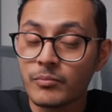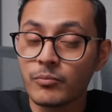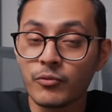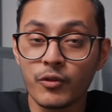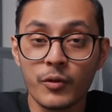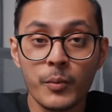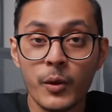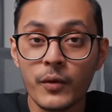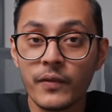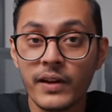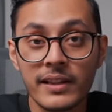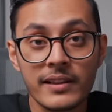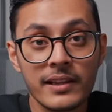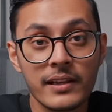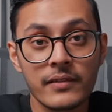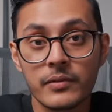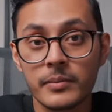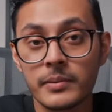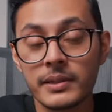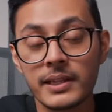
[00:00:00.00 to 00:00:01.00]
remove
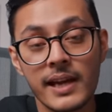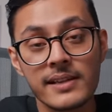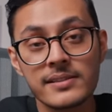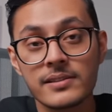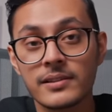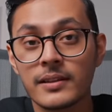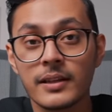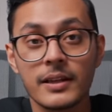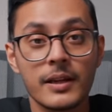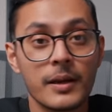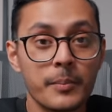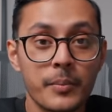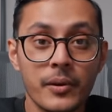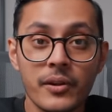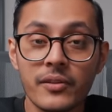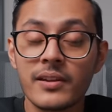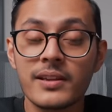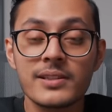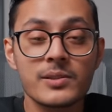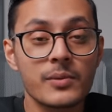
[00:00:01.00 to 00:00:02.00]
anything from the desk,
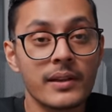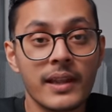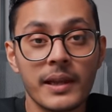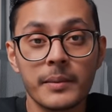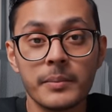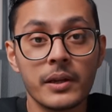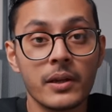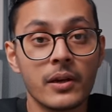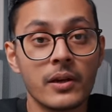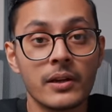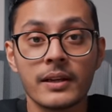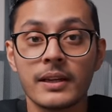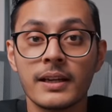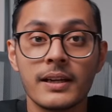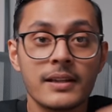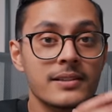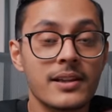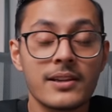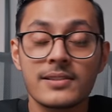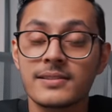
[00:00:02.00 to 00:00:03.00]
put things where they belong,
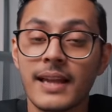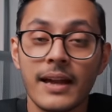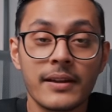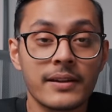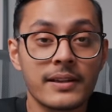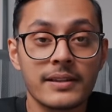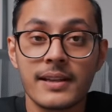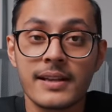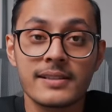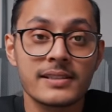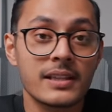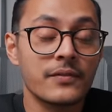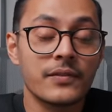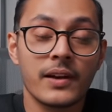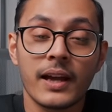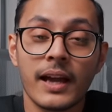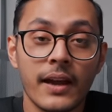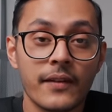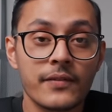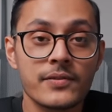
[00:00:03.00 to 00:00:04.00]
dust down the desk if
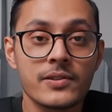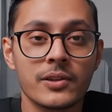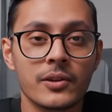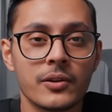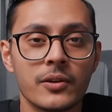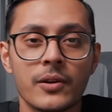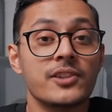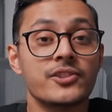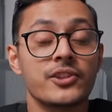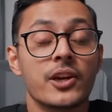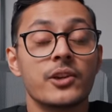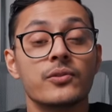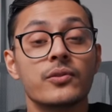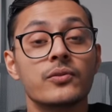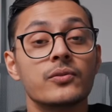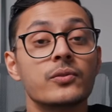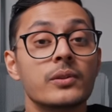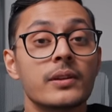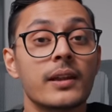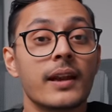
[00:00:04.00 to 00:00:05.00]
I have to. A general
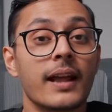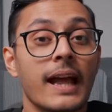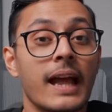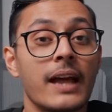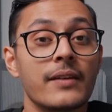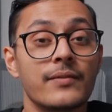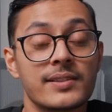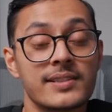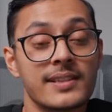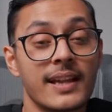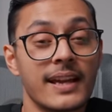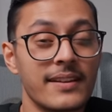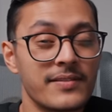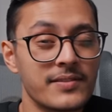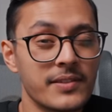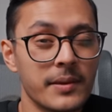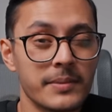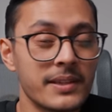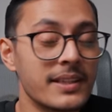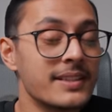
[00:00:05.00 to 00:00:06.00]
rule that I have is that if
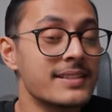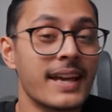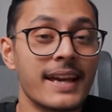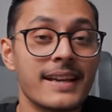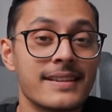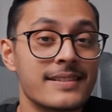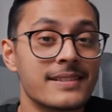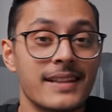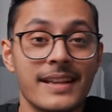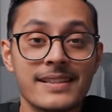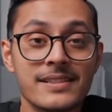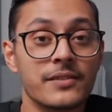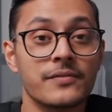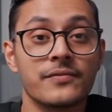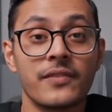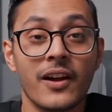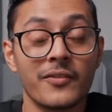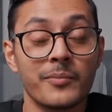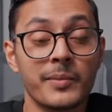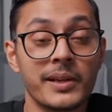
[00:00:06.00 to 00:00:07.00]
something takes less than
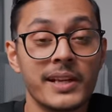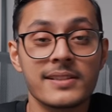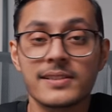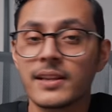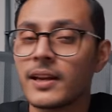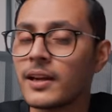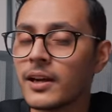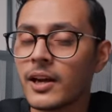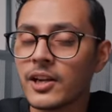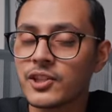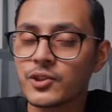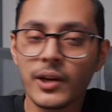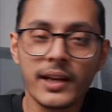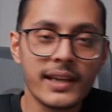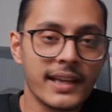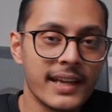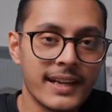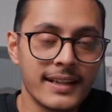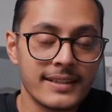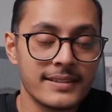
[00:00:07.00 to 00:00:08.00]
five minutes, I try
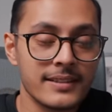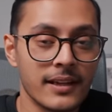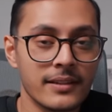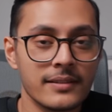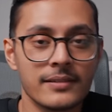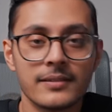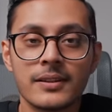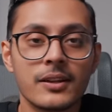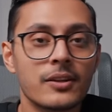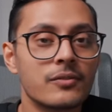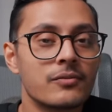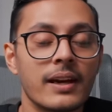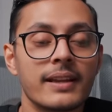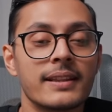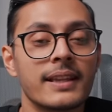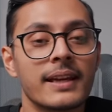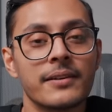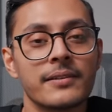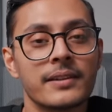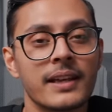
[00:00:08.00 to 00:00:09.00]
and get it done right
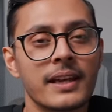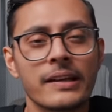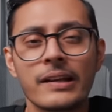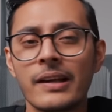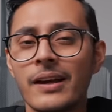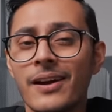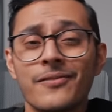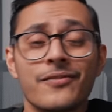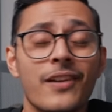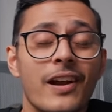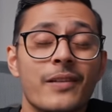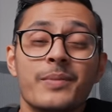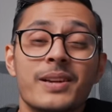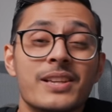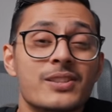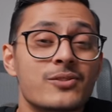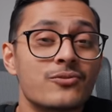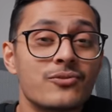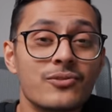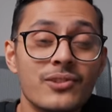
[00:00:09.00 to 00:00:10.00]
there and then. Five
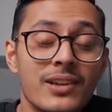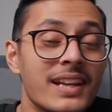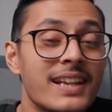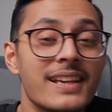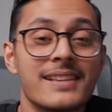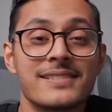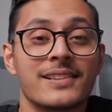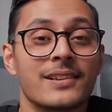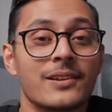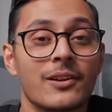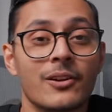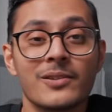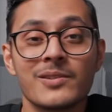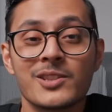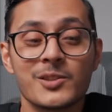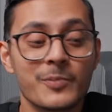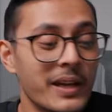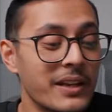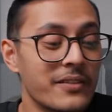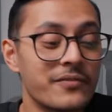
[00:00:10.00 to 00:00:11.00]
minutes really isn't long.
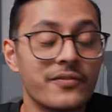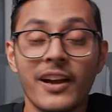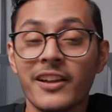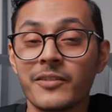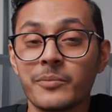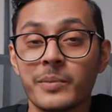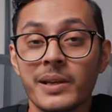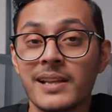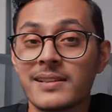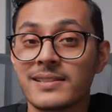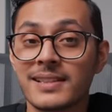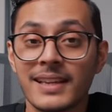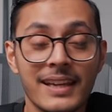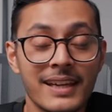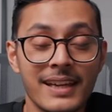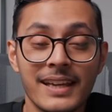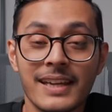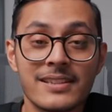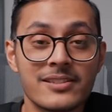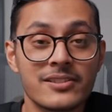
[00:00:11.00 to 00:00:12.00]
Spending five minutes
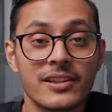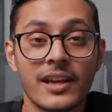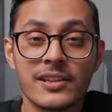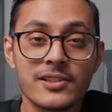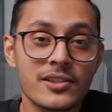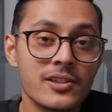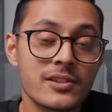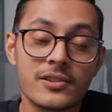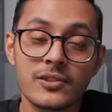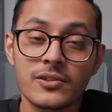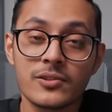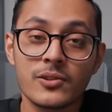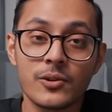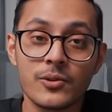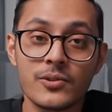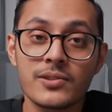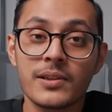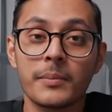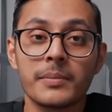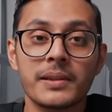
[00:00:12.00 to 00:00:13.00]
each day just to do
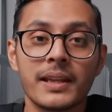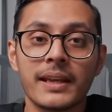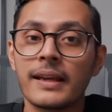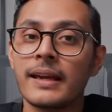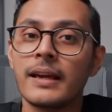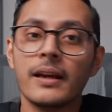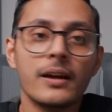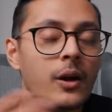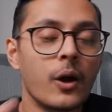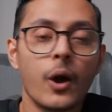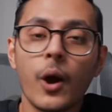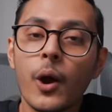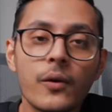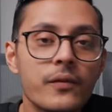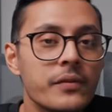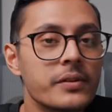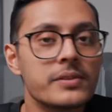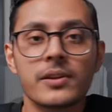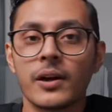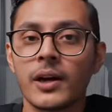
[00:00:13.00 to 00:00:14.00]
something
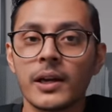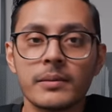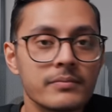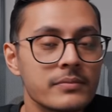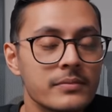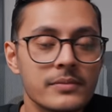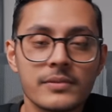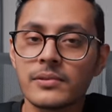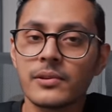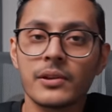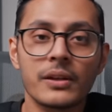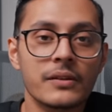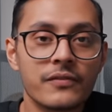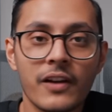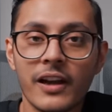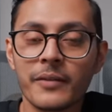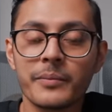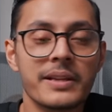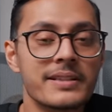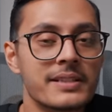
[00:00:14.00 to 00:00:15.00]
over time, doing
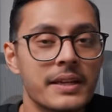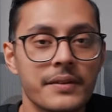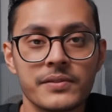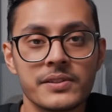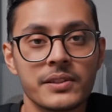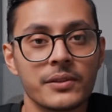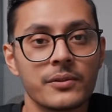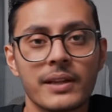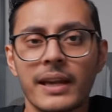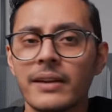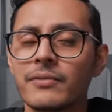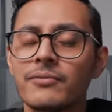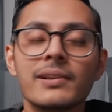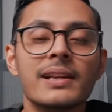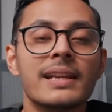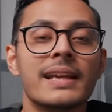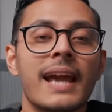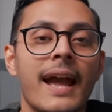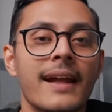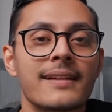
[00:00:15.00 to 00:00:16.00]
five minutes every single day
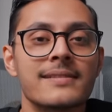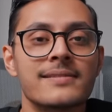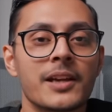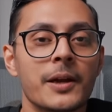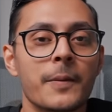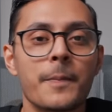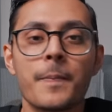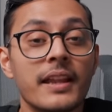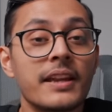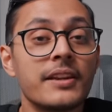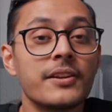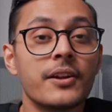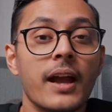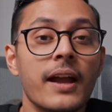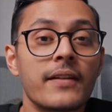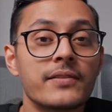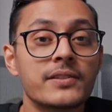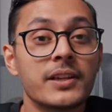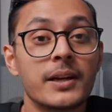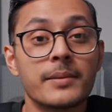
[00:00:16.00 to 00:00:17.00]
really adds up. Then you don't
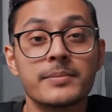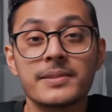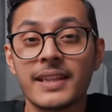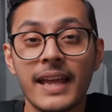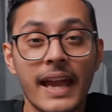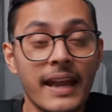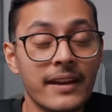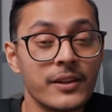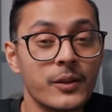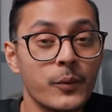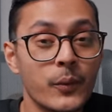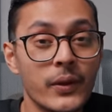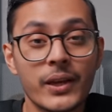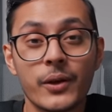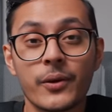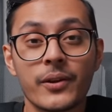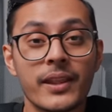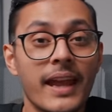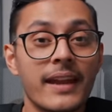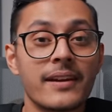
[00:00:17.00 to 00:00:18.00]
have to come to the end of the week
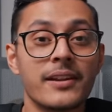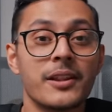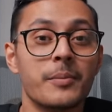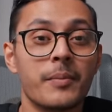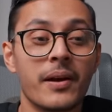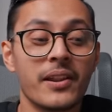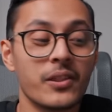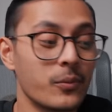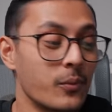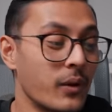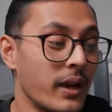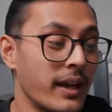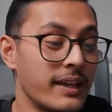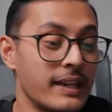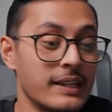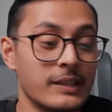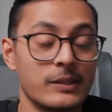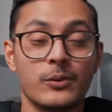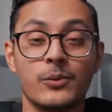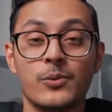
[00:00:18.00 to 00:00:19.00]
or the end of the month
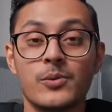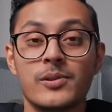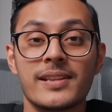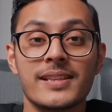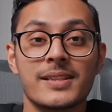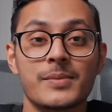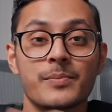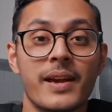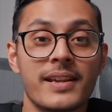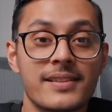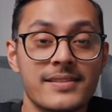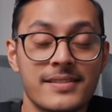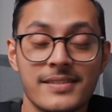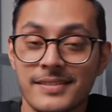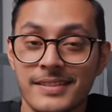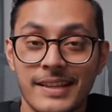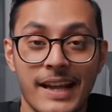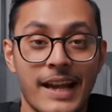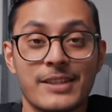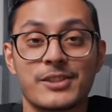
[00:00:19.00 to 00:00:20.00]
where all this mess
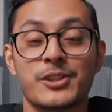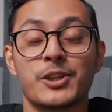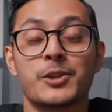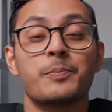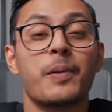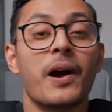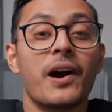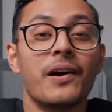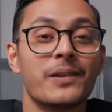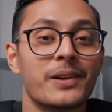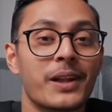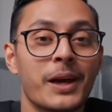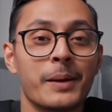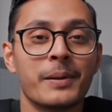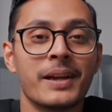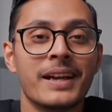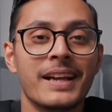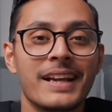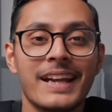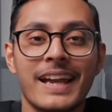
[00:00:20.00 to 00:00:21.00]
has just piled
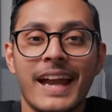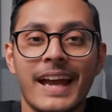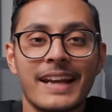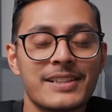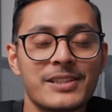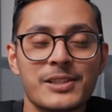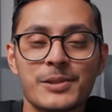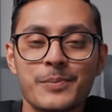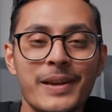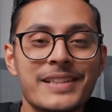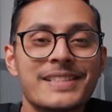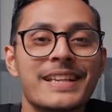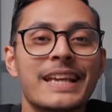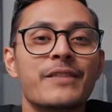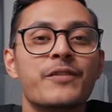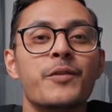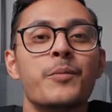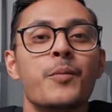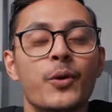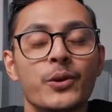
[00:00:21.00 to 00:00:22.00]
up and it just makes it
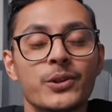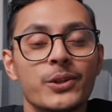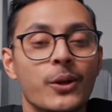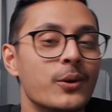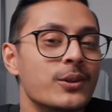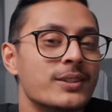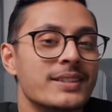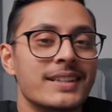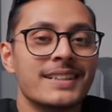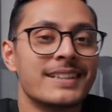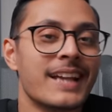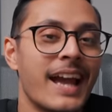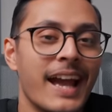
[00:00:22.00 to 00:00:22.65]
even more daunting to